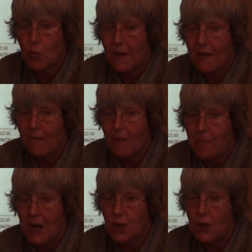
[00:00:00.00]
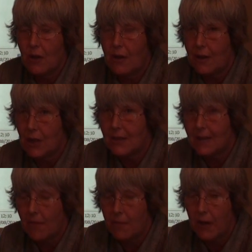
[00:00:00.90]
with information that is
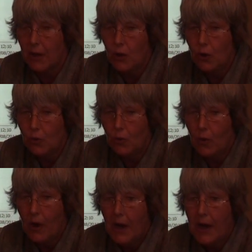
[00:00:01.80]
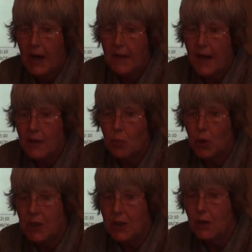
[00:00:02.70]
something new, that
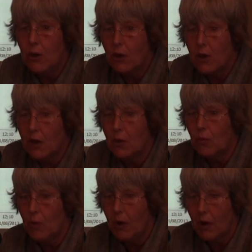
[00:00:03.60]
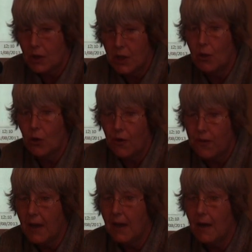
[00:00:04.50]
we did not know or did not
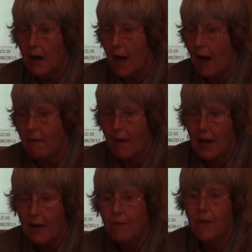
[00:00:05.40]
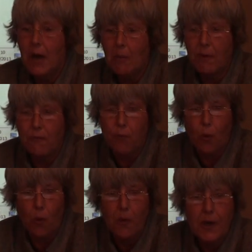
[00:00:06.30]
think have lived
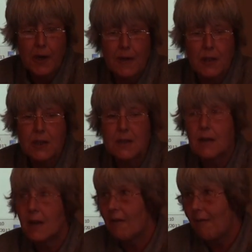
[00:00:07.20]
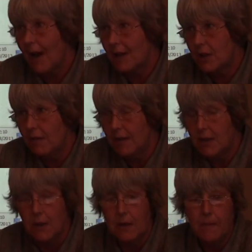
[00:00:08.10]
before. That is
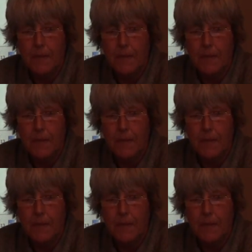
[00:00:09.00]
creativity.